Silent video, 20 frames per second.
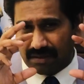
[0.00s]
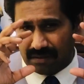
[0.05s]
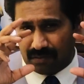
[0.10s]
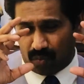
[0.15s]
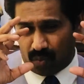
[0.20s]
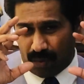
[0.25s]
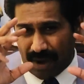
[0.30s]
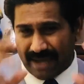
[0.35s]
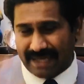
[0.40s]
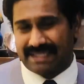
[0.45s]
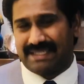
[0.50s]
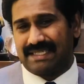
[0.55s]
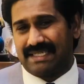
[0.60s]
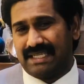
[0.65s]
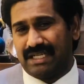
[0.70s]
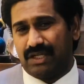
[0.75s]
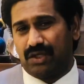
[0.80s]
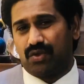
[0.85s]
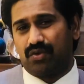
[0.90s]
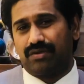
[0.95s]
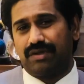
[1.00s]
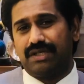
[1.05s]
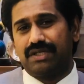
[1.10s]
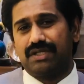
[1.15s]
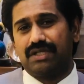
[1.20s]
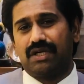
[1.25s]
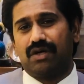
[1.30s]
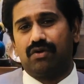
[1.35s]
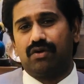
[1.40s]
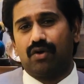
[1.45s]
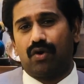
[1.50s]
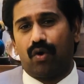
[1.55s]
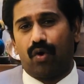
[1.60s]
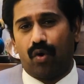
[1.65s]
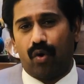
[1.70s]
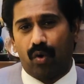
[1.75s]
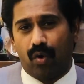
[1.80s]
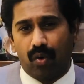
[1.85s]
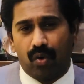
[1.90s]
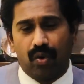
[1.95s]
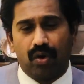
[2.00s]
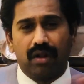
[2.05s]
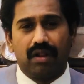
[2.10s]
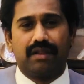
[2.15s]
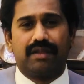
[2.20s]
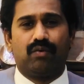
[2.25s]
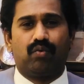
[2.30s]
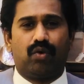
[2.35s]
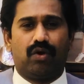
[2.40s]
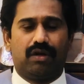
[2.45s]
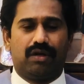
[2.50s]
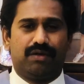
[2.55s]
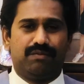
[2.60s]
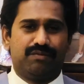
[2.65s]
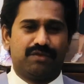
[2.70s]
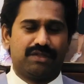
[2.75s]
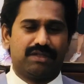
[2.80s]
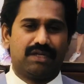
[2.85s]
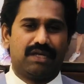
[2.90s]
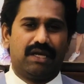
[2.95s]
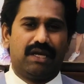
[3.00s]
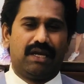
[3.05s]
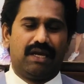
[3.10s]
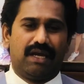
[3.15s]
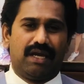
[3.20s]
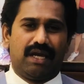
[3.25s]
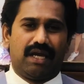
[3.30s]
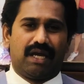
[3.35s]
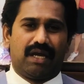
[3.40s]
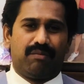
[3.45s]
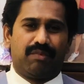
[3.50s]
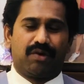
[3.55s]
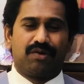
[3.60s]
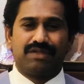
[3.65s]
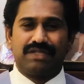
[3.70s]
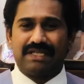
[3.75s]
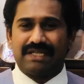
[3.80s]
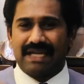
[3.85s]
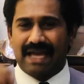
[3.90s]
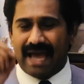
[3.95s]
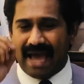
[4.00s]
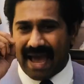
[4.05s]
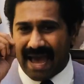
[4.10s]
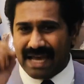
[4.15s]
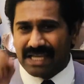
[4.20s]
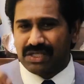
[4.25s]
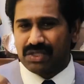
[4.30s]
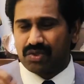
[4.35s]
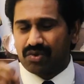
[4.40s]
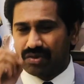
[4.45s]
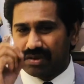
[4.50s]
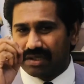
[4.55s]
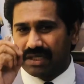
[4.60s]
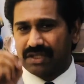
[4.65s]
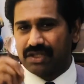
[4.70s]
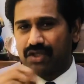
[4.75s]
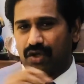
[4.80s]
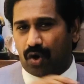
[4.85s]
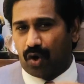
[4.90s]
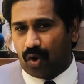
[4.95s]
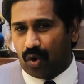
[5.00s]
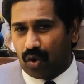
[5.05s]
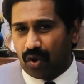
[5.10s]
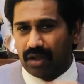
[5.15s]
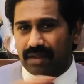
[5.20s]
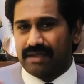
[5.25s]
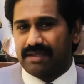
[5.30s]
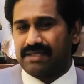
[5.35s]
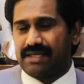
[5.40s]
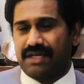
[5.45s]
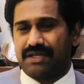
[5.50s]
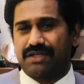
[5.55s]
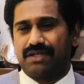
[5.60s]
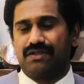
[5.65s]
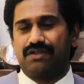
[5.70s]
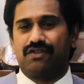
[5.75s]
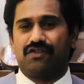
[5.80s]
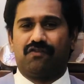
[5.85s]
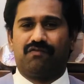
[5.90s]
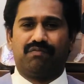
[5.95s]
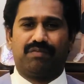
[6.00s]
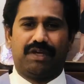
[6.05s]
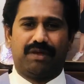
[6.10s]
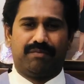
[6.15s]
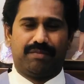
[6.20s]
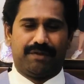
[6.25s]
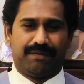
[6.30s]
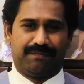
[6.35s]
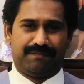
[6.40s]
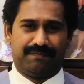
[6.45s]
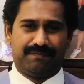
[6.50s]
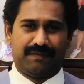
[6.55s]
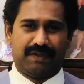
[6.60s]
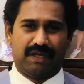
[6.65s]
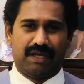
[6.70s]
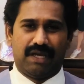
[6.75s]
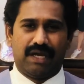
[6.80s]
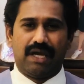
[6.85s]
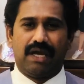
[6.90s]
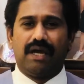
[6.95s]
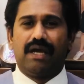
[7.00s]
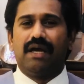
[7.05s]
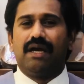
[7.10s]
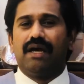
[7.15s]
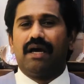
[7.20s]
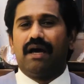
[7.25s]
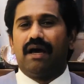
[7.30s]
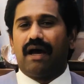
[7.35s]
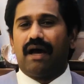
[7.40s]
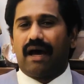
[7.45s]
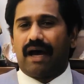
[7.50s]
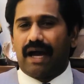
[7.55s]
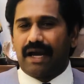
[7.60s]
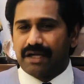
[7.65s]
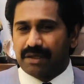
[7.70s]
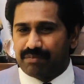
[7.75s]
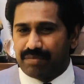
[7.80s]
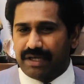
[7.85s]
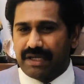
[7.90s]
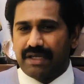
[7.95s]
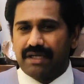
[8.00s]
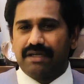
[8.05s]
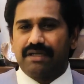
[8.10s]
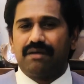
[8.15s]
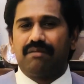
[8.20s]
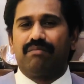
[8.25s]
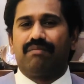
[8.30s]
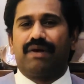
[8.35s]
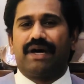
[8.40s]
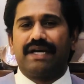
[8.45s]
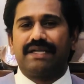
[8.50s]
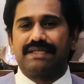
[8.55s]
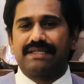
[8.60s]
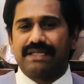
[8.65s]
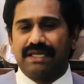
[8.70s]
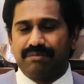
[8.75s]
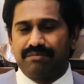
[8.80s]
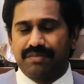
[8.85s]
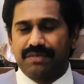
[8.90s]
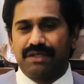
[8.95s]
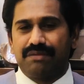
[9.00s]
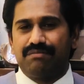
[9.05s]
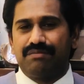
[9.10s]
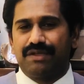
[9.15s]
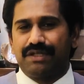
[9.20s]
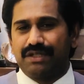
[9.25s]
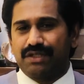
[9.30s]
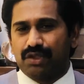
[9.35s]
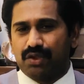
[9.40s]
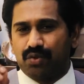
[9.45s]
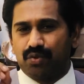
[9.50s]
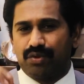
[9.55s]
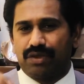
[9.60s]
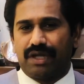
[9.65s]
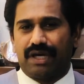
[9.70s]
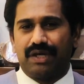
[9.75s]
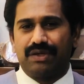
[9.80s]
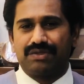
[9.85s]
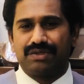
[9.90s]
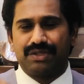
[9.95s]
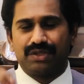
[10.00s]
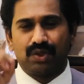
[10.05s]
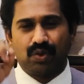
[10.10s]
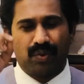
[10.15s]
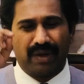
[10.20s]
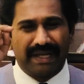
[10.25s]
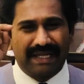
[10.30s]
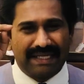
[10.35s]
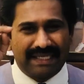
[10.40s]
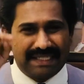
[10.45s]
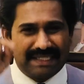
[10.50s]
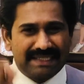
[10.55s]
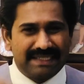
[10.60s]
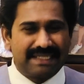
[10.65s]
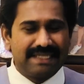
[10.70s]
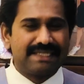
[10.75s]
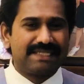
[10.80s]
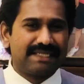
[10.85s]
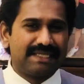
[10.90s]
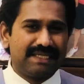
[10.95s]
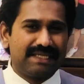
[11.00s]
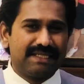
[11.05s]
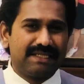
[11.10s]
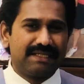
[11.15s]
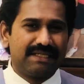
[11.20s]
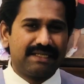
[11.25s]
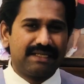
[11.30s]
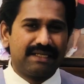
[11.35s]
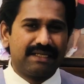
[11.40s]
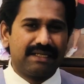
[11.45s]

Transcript: vaccine to reach out all the volumes, because it has to touch all the sections of people. I repeat, by September 2020, this year